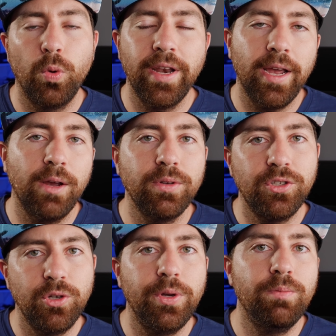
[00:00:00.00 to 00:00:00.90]
when I was
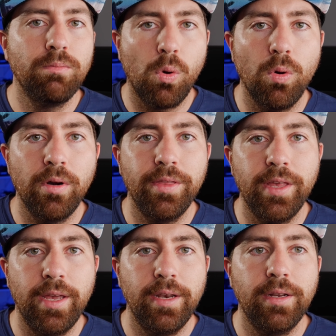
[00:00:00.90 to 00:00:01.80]
doing more
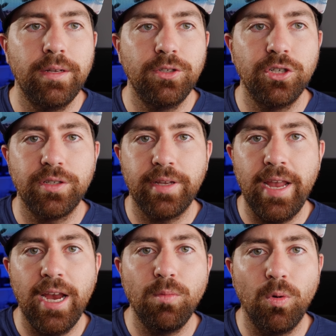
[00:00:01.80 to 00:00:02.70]
than just
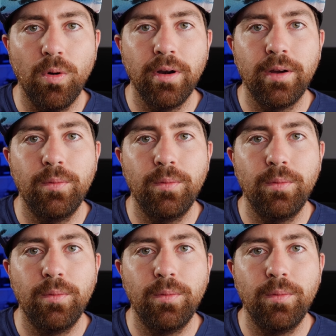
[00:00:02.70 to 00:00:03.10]
camera work,